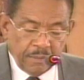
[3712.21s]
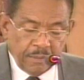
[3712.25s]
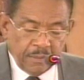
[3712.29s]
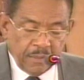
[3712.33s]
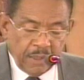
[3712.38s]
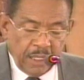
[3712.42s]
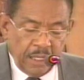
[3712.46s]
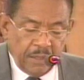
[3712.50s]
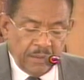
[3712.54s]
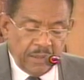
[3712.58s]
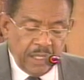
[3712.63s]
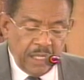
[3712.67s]

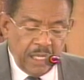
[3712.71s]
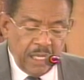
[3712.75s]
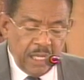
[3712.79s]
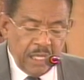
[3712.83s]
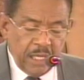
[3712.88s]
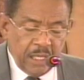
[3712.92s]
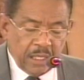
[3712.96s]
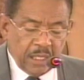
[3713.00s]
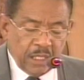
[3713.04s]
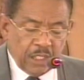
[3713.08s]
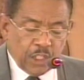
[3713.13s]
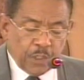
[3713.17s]
In
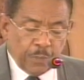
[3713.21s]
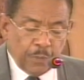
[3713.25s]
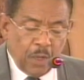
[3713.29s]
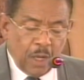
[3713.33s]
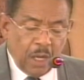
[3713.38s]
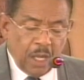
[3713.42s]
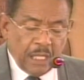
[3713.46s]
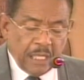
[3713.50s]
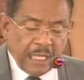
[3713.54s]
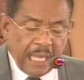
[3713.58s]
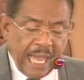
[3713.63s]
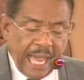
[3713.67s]
these
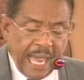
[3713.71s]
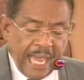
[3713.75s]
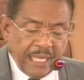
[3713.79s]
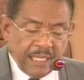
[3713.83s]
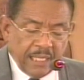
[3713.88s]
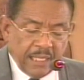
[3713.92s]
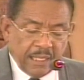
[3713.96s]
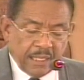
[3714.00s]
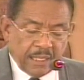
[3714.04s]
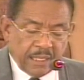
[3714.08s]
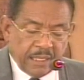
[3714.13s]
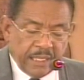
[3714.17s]
small
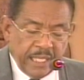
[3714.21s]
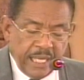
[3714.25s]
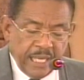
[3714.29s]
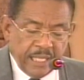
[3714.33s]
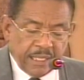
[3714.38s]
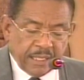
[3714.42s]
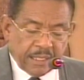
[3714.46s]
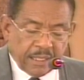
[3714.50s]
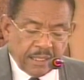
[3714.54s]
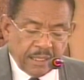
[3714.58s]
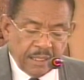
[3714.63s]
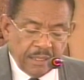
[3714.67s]
island
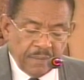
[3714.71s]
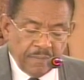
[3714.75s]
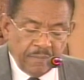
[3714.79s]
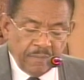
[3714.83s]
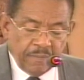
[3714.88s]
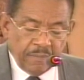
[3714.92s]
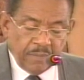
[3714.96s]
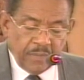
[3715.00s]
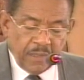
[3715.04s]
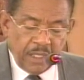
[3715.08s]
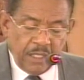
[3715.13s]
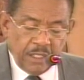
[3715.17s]
states,
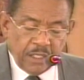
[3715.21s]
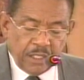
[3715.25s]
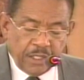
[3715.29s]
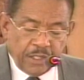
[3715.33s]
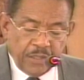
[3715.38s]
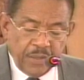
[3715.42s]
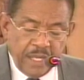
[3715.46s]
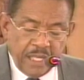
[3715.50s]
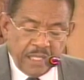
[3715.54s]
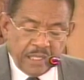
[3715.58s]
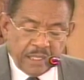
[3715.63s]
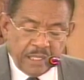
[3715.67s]

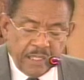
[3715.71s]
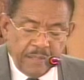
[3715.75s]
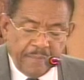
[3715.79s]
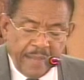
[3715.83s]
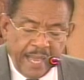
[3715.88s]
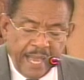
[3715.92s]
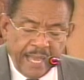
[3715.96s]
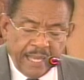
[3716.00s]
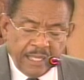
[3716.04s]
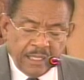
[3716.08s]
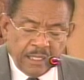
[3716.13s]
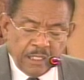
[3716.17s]
increased
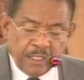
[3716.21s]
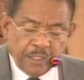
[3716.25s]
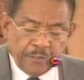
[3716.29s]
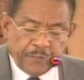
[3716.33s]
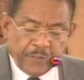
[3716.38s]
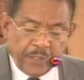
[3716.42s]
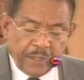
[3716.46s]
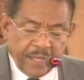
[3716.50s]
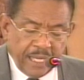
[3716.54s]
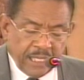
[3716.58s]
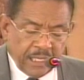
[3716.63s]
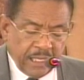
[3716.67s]
demand
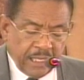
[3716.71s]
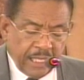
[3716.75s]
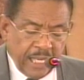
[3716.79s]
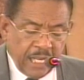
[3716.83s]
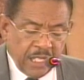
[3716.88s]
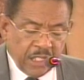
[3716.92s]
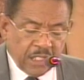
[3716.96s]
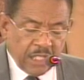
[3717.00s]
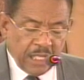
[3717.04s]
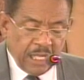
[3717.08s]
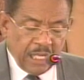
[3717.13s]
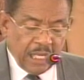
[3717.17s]
for
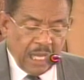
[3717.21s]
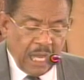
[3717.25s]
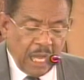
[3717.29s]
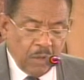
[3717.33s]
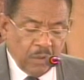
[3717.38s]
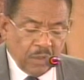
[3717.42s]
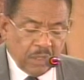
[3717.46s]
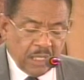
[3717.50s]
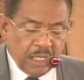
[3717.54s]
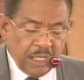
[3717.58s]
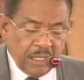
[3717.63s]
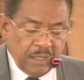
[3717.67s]
residential
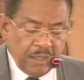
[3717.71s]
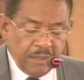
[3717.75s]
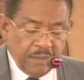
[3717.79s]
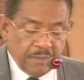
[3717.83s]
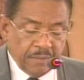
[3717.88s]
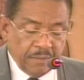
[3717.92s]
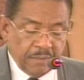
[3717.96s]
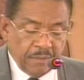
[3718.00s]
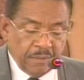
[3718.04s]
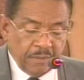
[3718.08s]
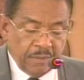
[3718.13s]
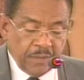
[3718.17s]
housing,
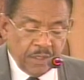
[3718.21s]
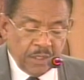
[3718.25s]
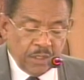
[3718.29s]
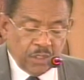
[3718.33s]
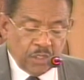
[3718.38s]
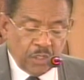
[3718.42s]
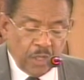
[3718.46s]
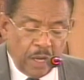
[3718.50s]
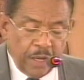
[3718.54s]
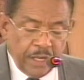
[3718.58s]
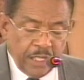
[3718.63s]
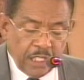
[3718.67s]

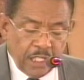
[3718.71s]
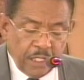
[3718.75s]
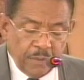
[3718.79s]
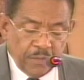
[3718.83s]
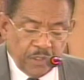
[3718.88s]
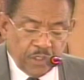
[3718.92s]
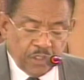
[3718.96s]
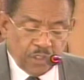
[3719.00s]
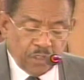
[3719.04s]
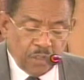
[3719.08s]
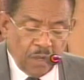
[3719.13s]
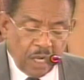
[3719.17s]
tourism
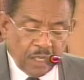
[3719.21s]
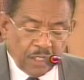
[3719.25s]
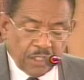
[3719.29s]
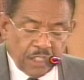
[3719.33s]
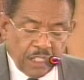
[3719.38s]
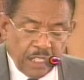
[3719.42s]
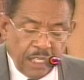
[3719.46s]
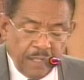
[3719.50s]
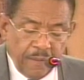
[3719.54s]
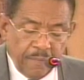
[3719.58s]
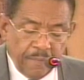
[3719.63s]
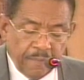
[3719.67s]

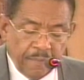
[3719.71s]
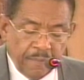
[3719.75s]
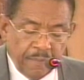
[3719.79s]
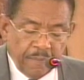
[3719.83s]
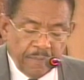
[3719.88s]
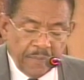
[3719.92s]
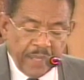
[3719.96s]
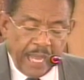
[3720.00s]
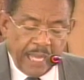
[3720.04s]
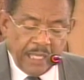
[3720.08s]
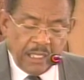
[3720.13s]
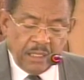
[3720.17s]
structure,
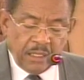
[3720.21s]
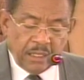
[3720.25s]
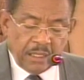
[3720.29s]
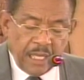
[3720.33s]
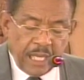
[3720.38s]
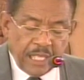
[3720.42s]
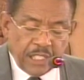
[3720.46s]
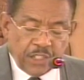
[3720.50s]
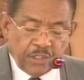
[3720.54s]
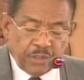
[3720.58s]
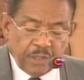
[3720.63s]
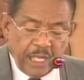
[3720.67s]
and
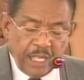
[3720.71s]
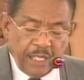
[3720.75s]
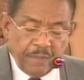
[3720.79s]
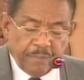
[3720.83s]
industrial